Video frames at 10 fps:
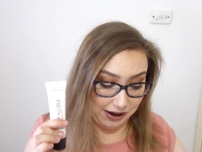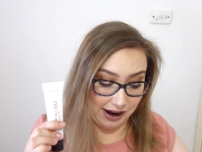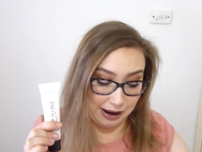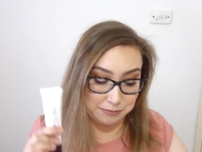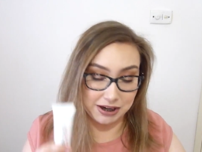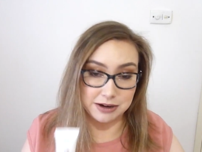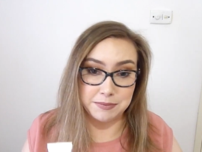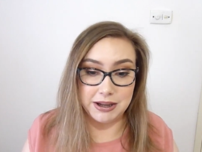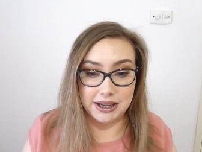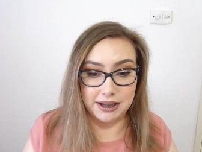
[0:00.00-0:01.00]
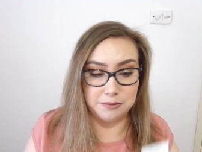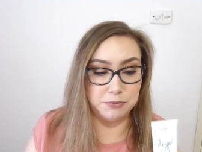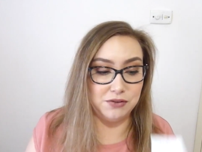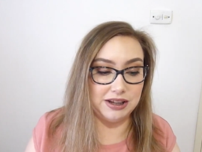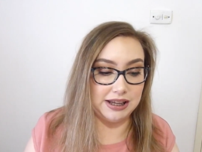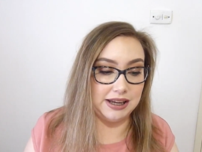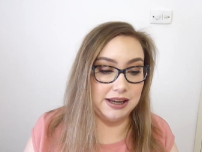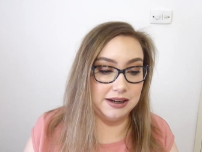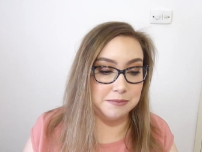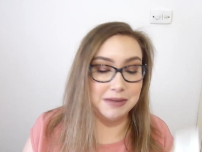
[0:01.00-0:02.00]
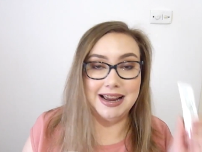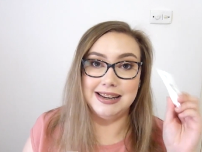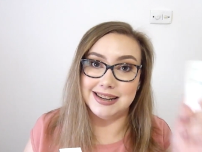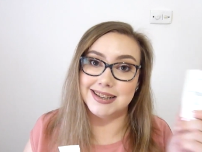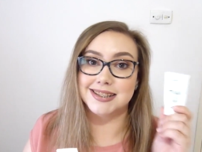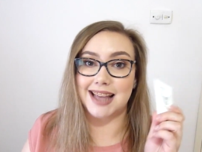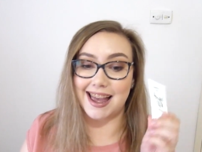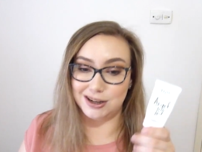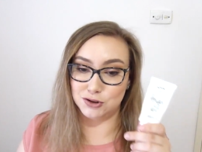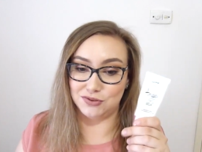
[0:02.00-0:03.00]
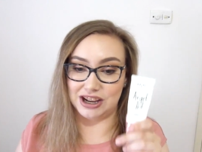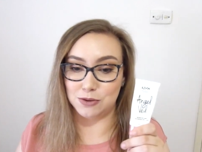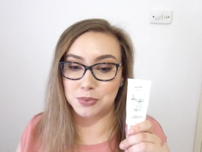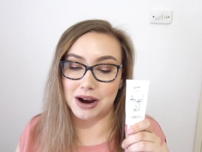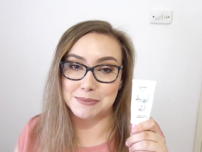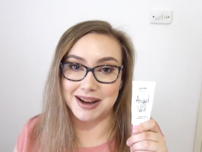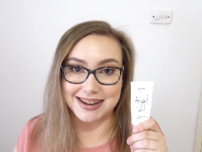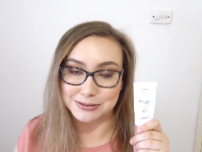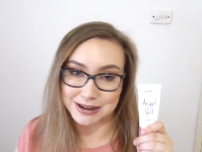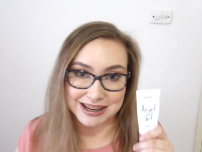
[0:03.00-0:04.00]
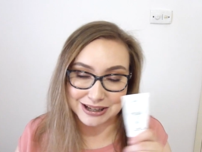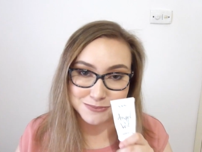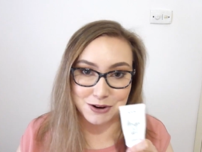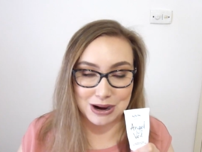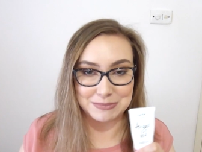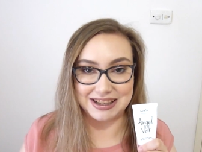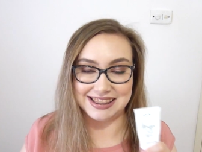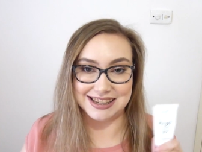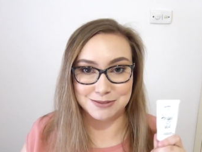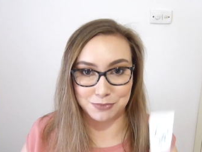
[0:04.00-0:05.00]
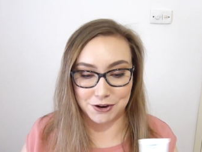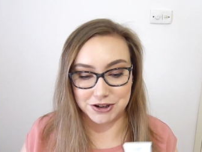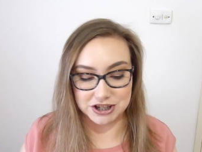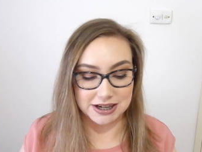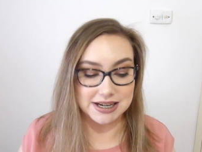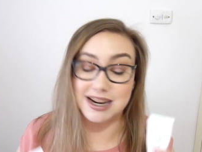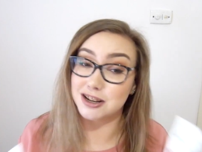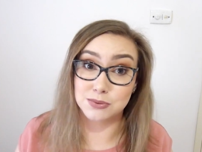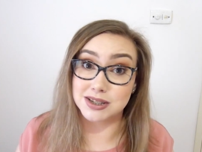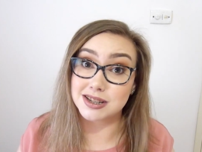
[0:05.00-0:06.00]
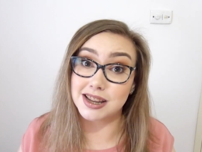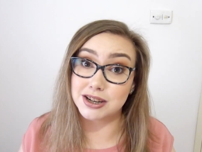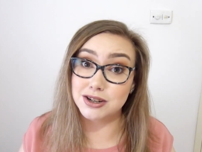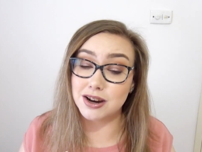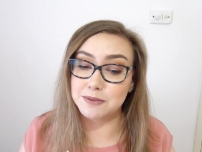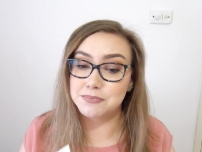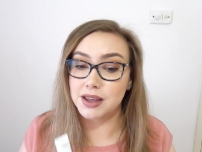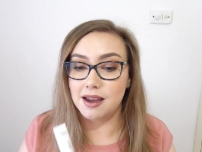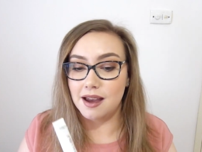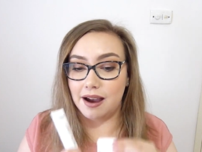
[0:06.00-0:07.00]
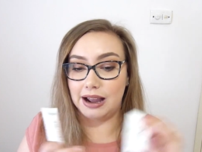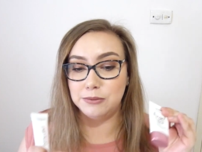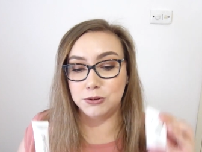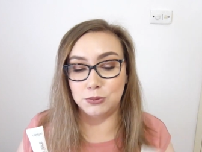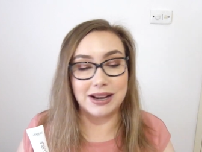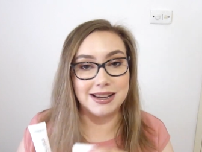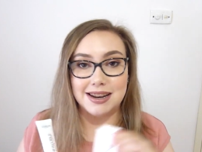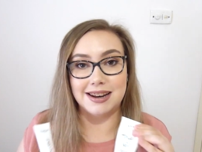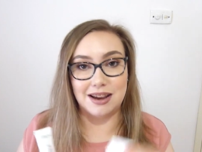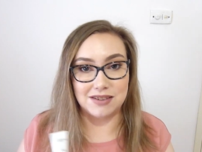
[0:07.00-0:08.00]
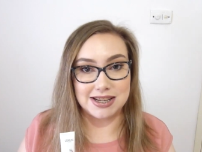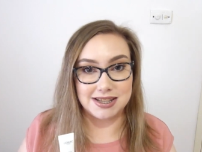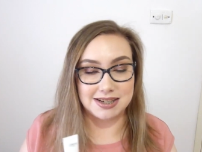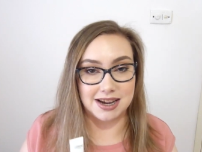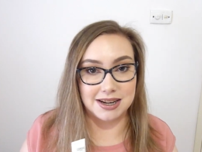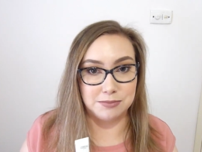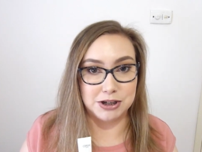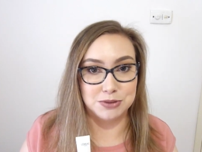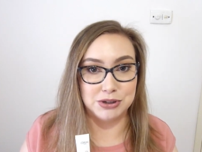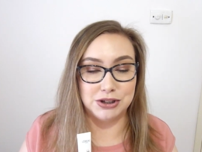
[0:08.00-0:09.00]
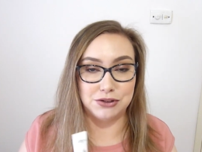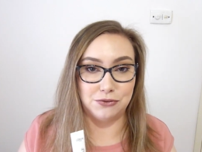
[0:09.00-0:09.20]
I'm going to be moving in my NYX Angel Veil Primer as my next primer in this project. And I just wanted to let you know, I will weigh it and have a starting measurement